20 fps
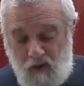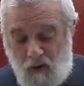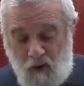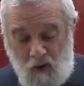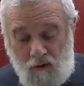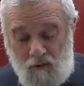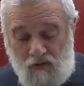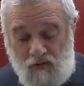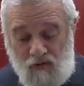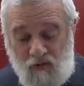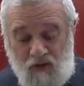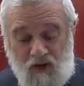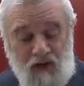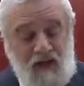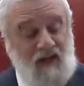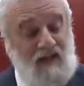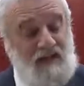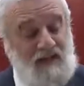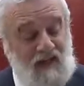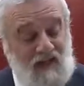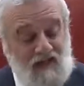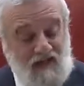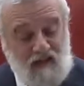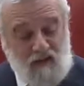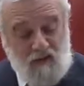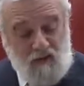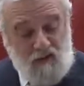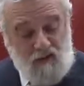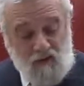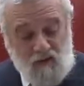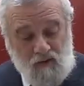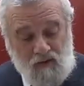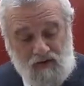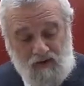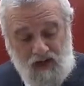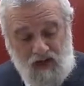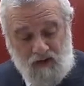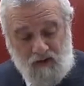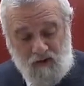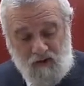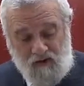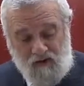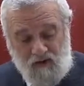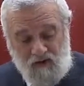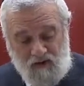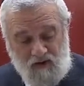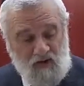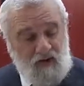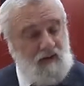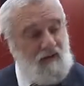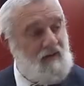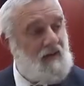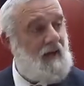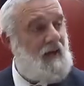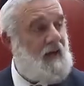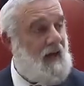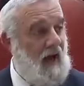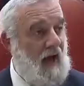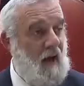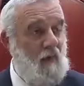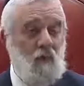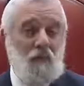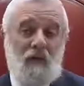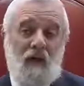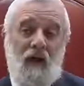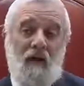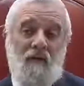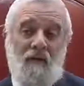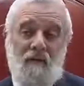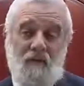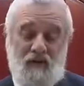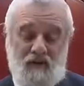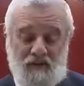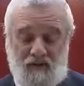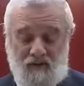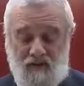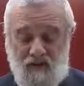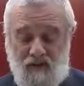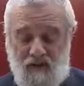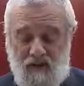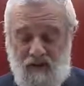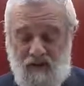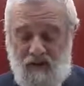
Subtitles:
All your statutes are just. I will tell them this.